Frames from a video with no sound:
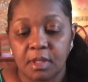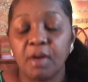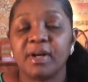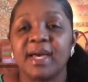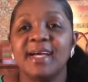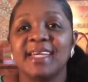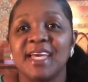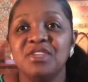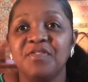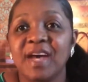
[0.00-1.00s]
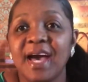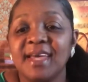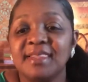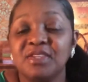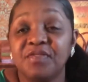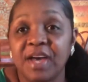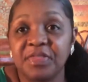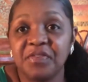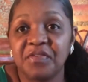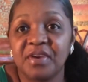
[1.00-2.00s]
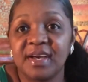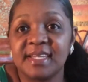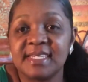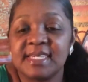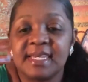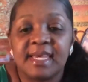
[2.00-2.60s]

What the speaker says: Okay, again, you've got the front,